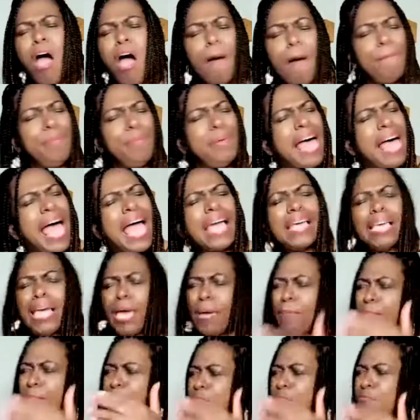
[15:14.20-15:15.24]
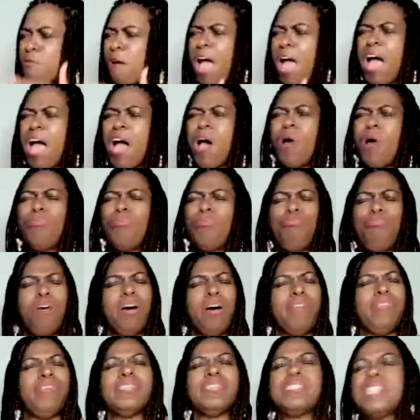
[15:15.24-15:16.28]
our black and brown
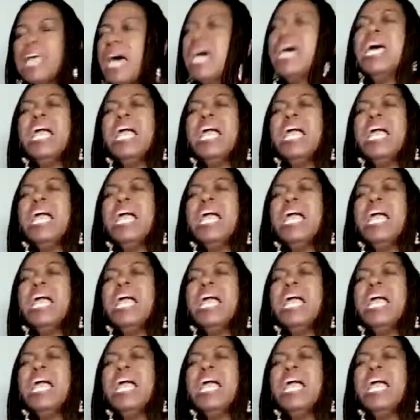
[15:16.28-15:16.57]
brothers